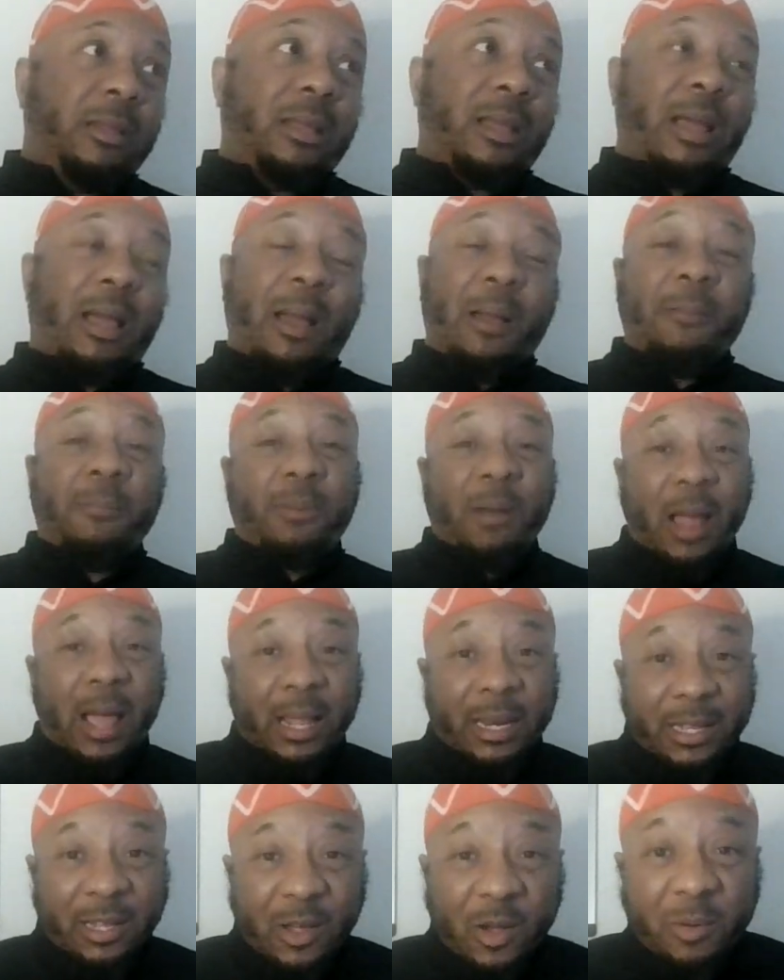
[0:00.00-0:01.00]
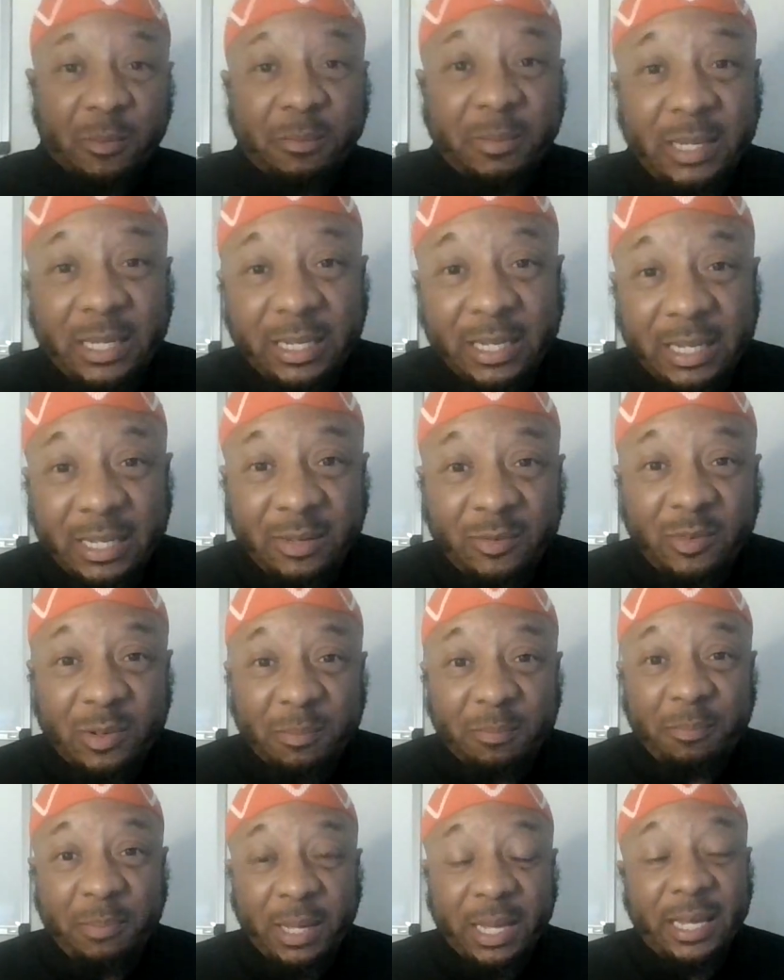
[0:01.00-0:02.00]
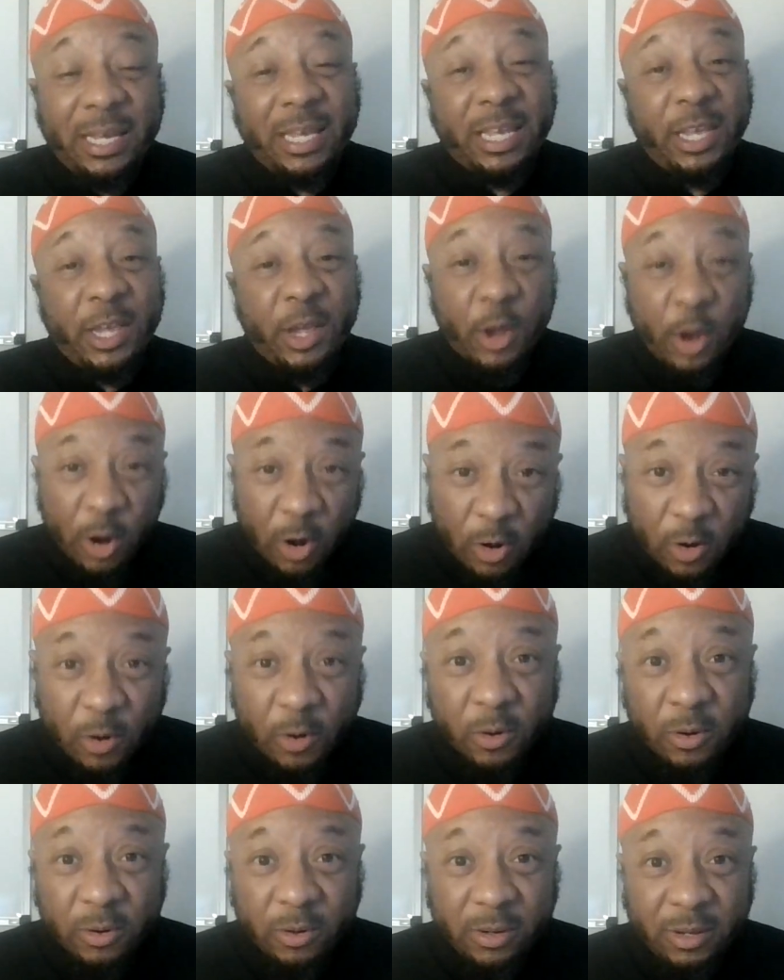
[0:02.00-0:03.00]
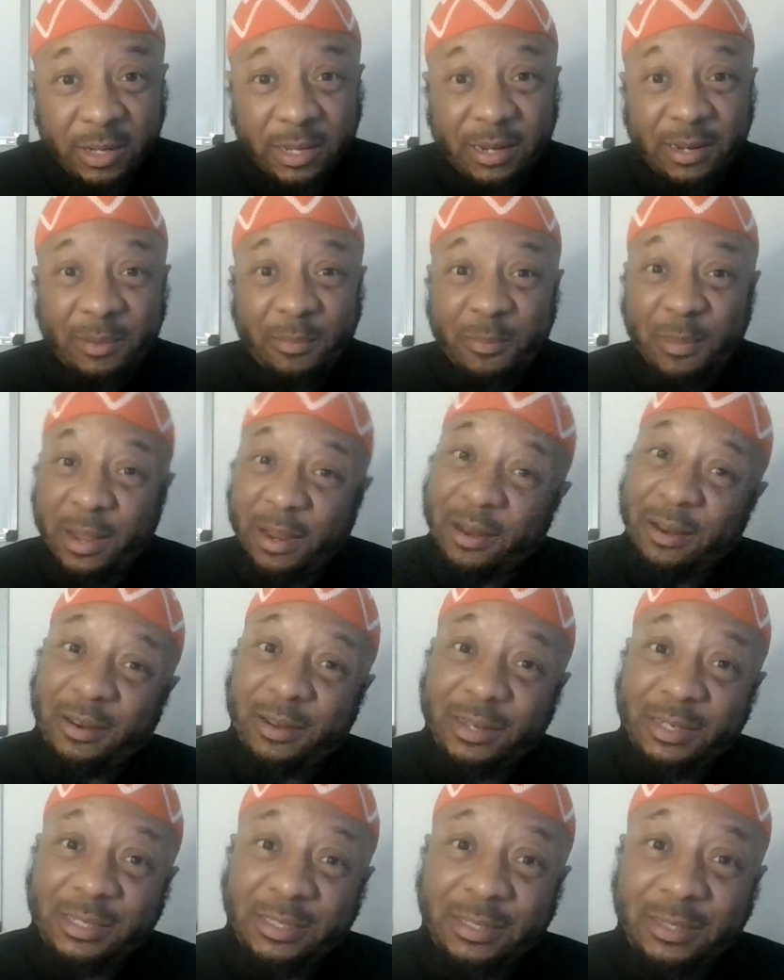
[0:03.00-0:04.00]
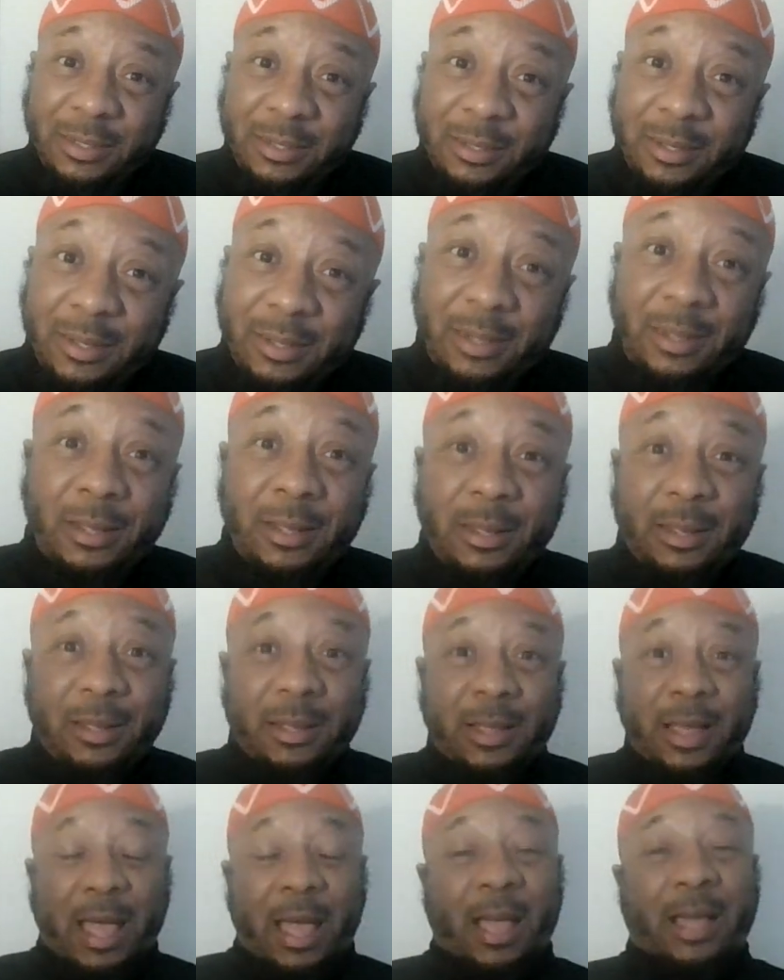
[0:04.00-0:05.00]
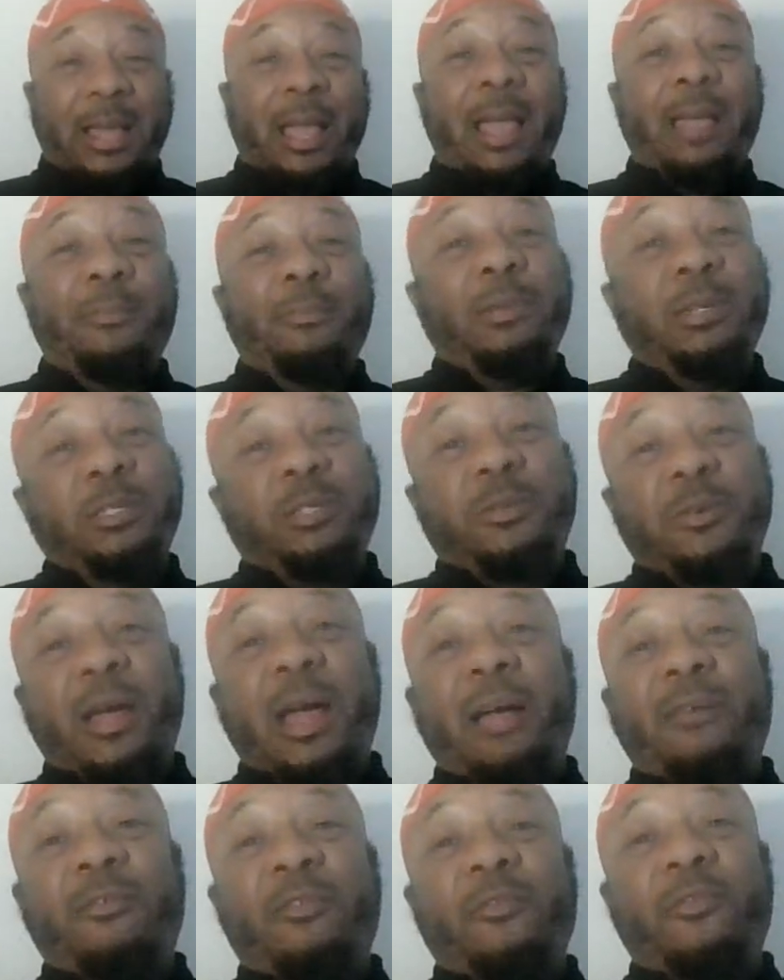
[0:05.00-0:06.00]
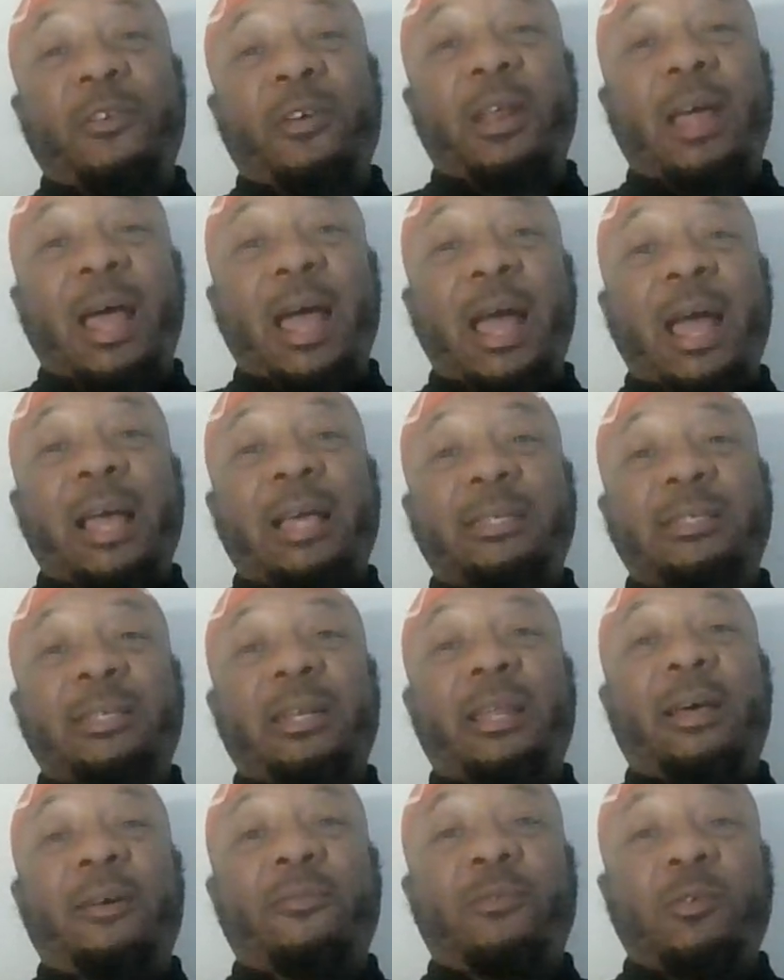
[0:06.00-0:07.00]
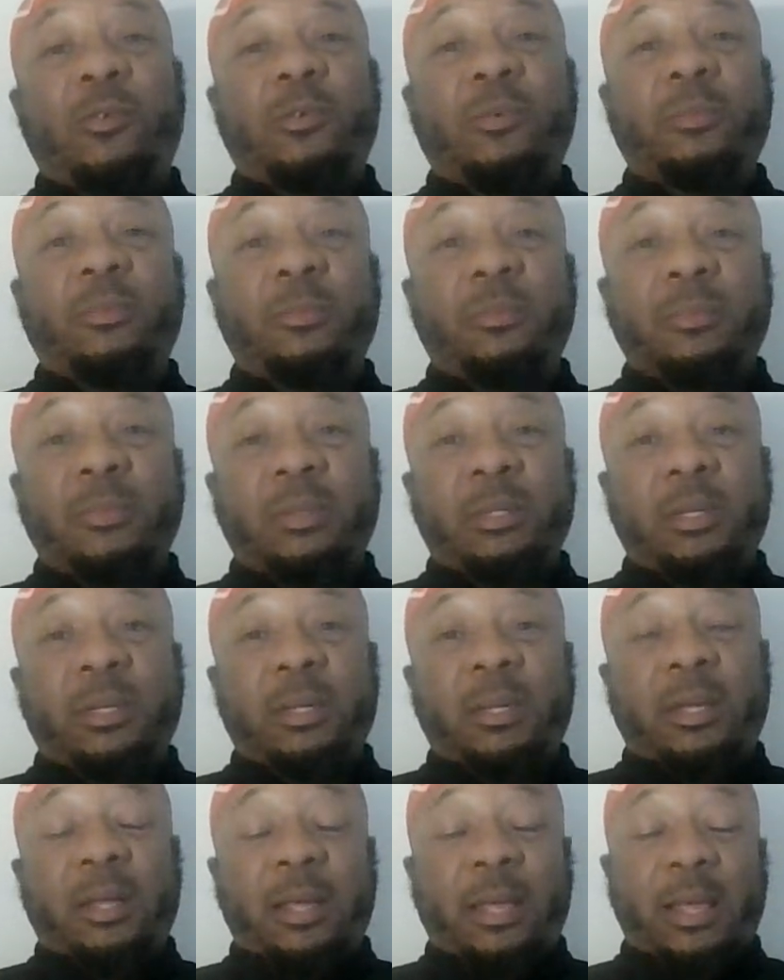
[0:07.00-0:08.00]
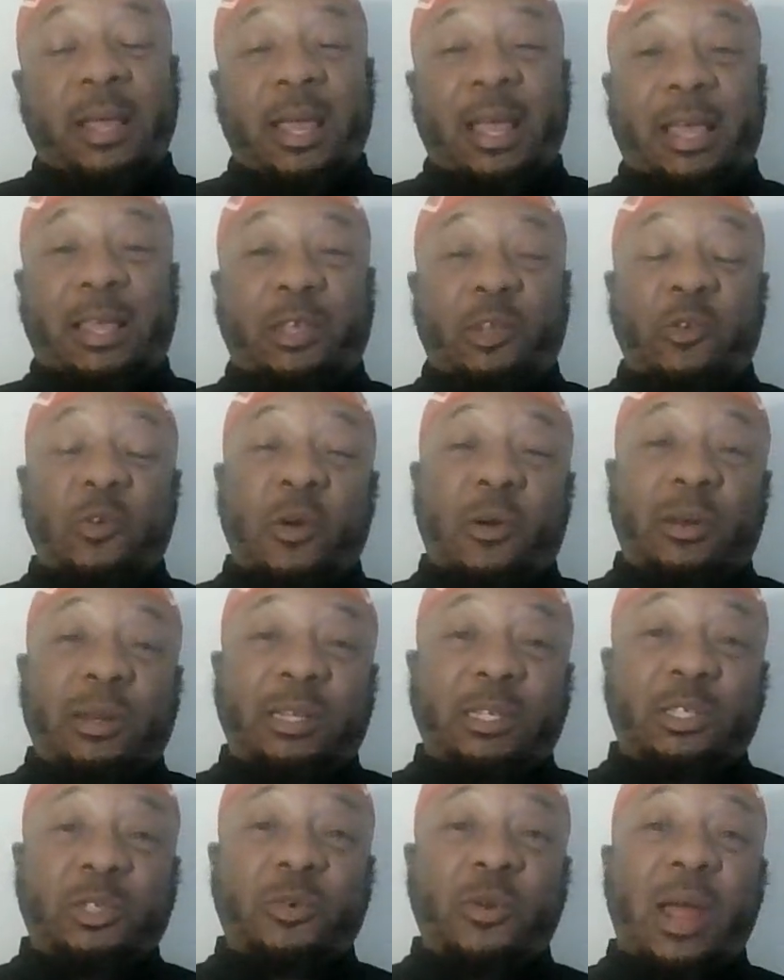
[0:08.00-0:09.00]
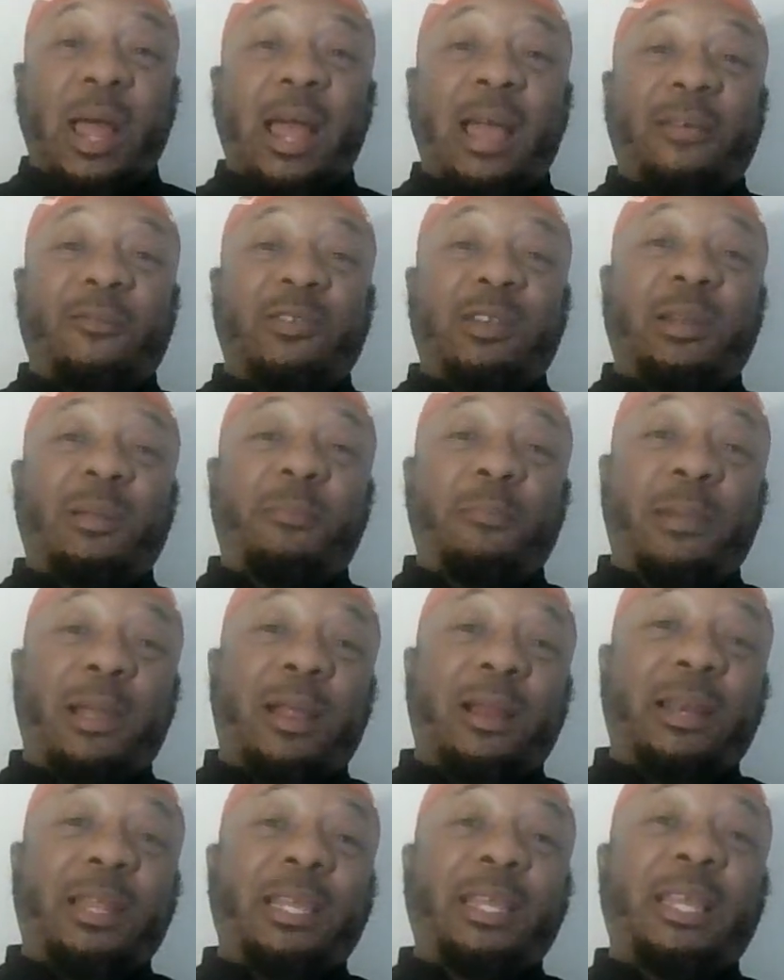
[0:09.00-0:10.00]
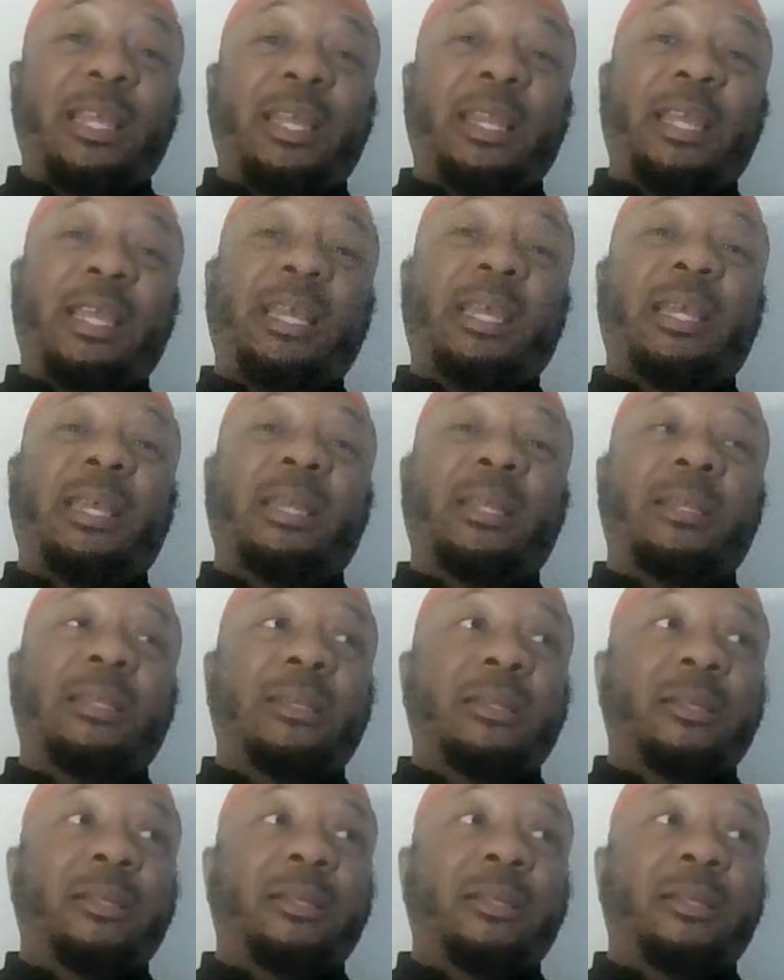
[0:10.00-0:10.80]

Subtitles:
I'm probably gonna be even pickier in marriage. I can't be striving for the highest level, and you only striving to barely get in.